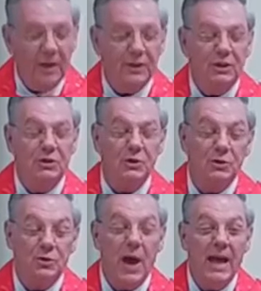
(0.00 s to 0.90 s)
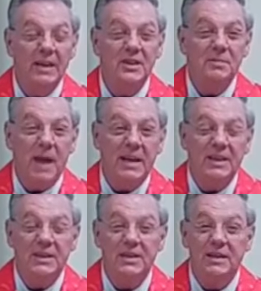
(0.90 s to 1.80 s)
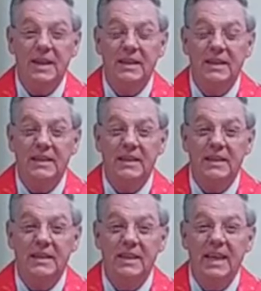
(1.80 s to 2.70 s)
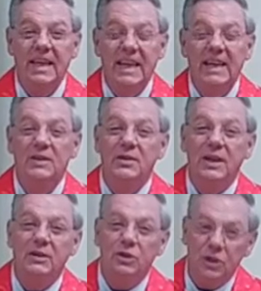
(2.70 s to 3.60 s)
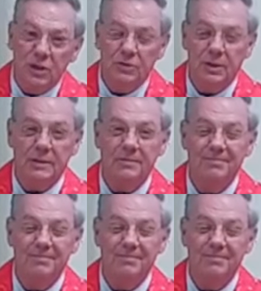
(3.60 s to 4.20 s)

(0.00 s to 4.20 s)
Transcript: the dr- dragon demanded that he eat their children.